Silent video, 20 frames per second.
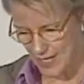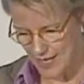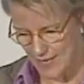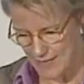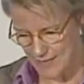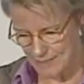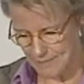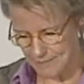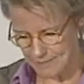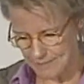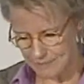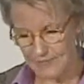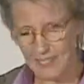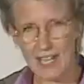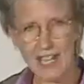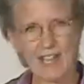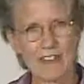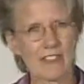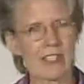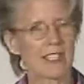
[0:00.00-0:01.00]
Um,
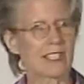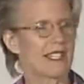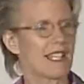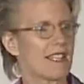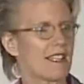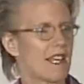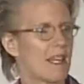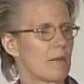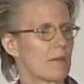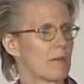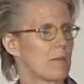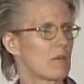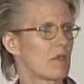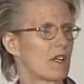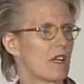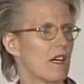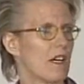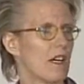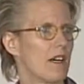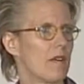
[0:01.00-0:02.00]
having said that,
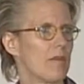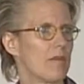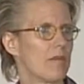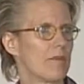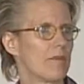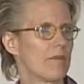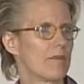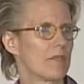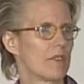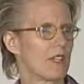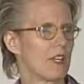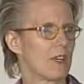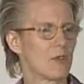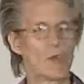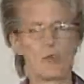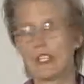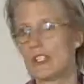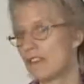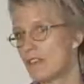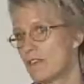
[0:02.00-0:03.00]
Um,
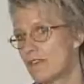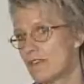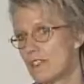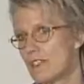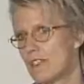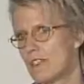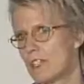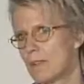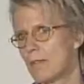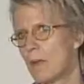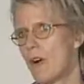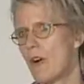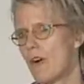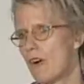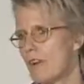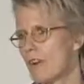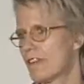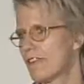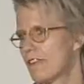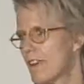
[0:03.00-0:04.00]
we do feel that
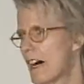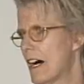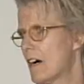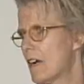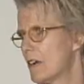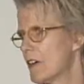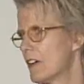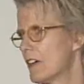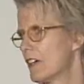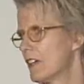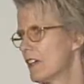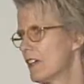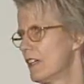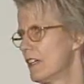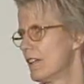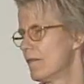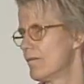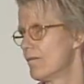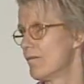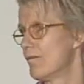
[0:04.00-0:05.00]
part of our
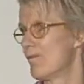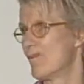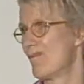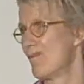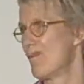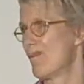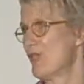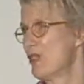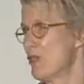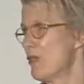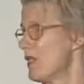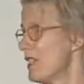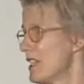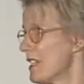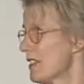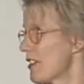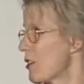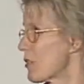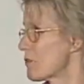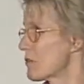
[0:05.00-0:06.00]

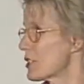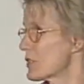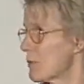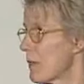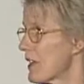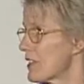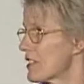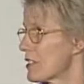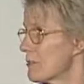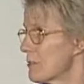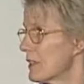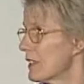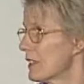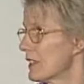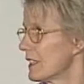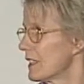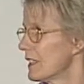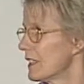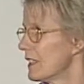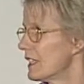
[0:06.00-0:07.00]
duty, our
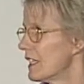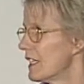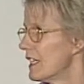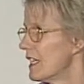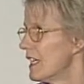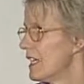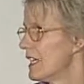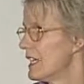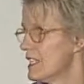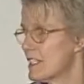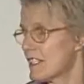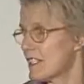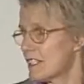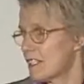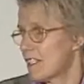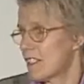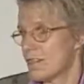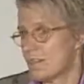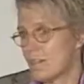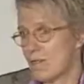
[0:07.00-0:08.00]
responsibility,
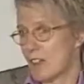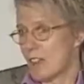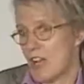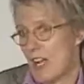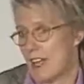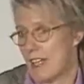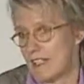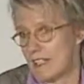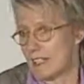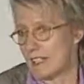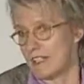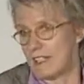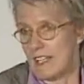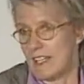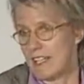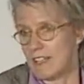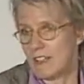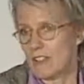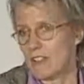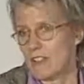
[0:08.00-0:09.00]
is to shine the
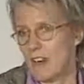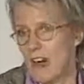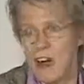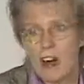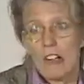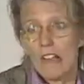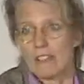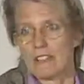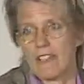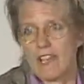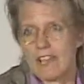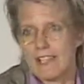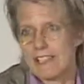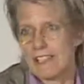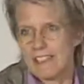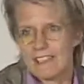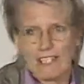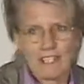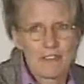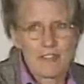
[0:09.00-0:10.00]
light, our
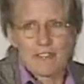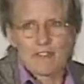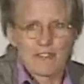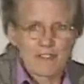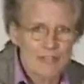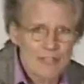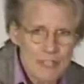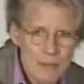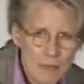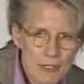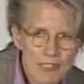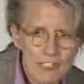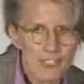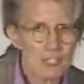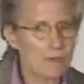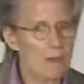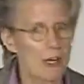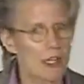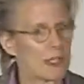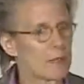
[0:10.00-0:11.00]
light, however feeble
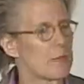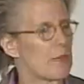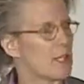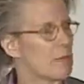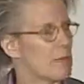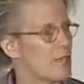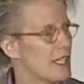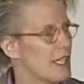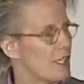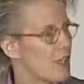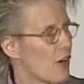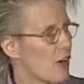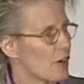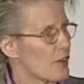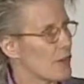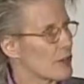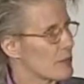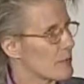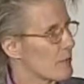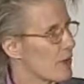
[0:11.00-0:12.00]
and small it may be,
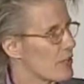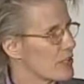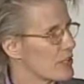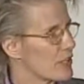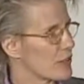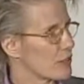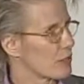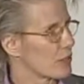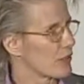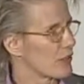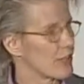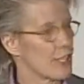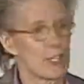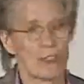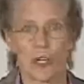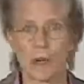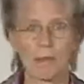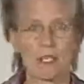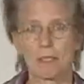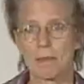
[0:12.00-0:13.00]
on those parts of the world
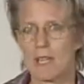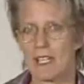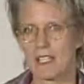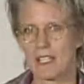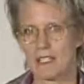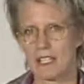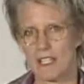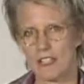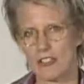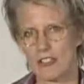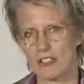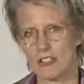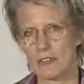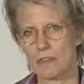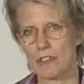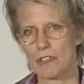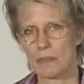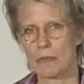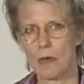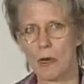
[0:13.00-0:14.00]
that nobody's paying attention
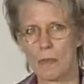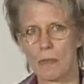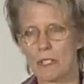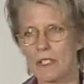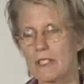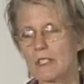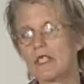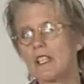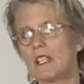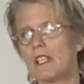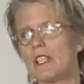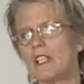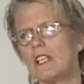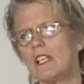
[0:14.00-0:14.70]
to at the moment.